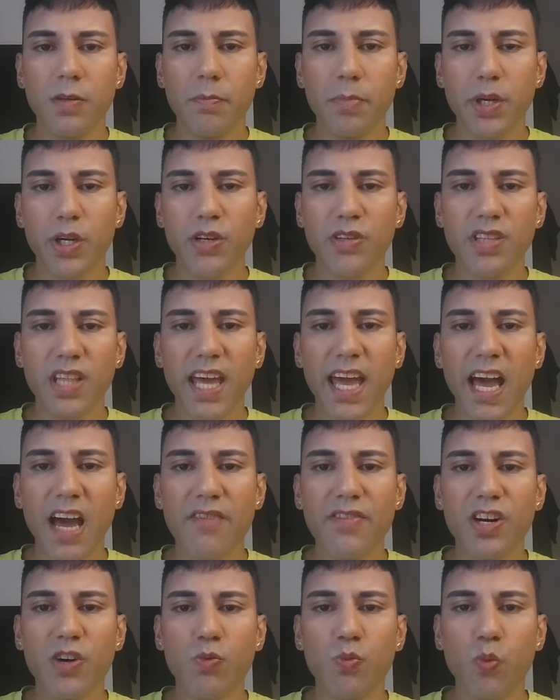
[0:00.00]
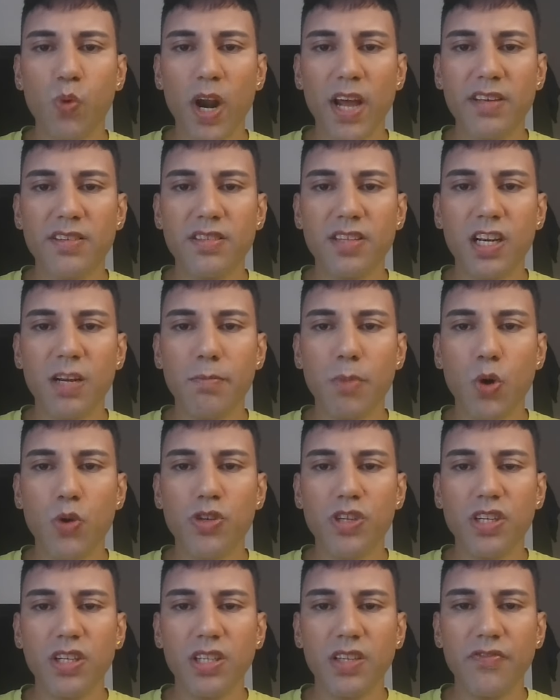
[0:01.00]
because they have an arrested
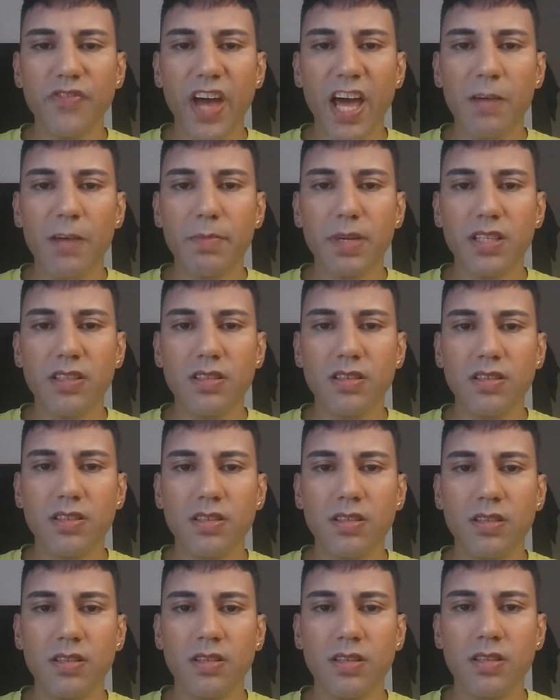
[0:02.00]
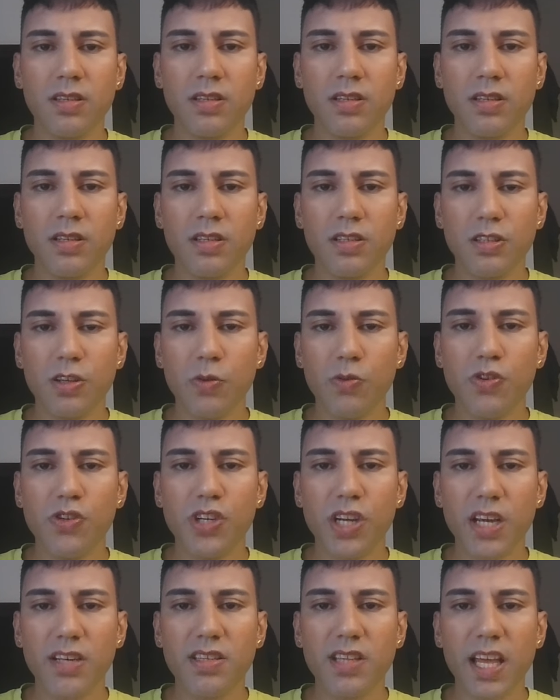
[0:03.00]
emotional development so,
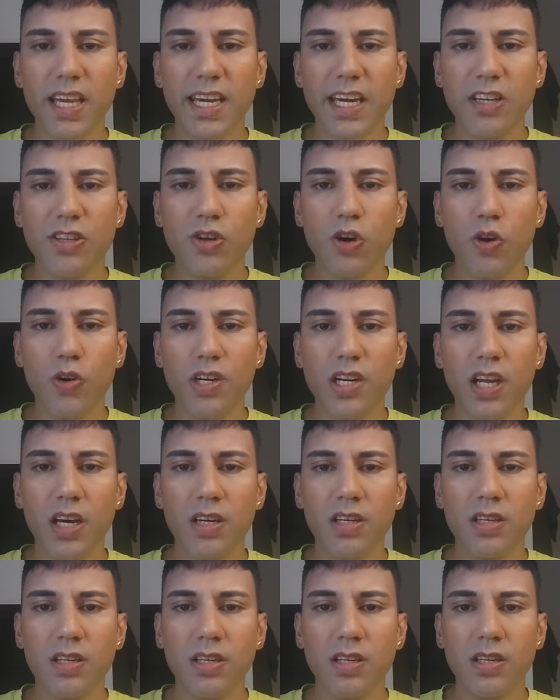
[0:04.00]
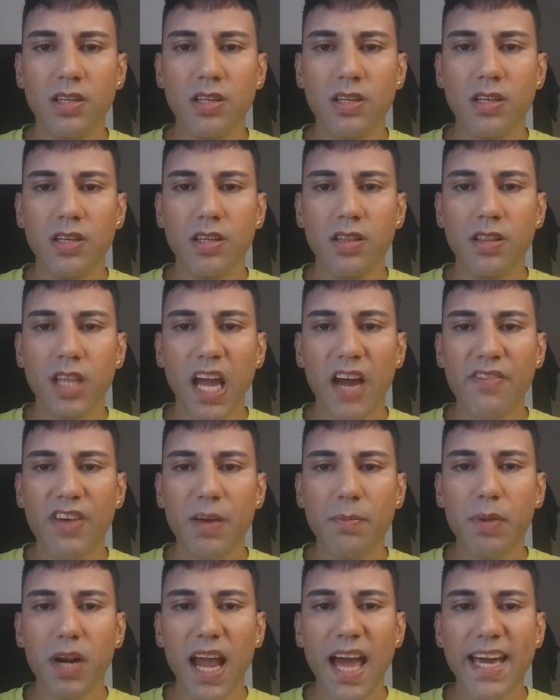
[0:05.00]
just like a toddler, they have
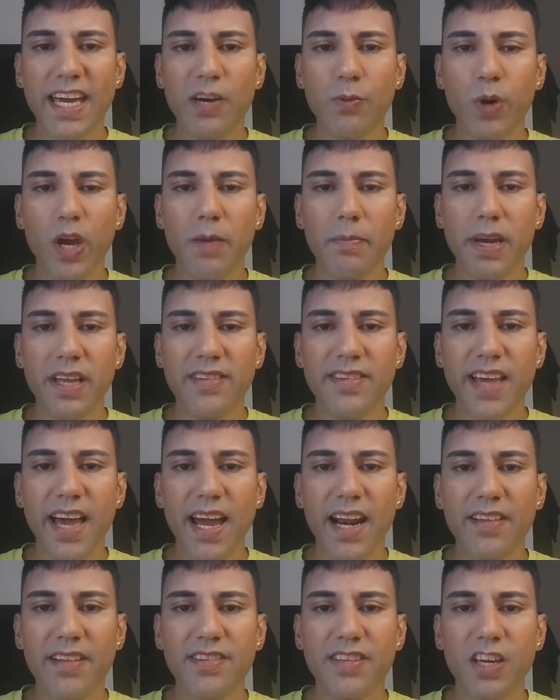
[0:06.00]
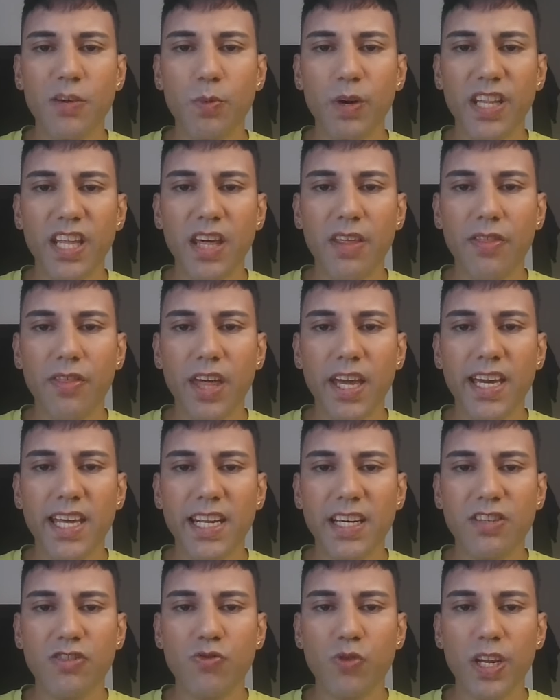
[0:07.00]
a black and white mentality where they think in
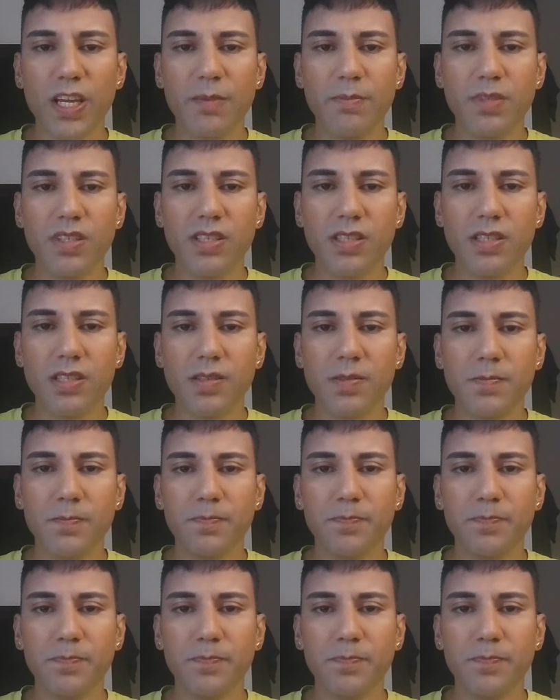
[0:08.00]
extremes.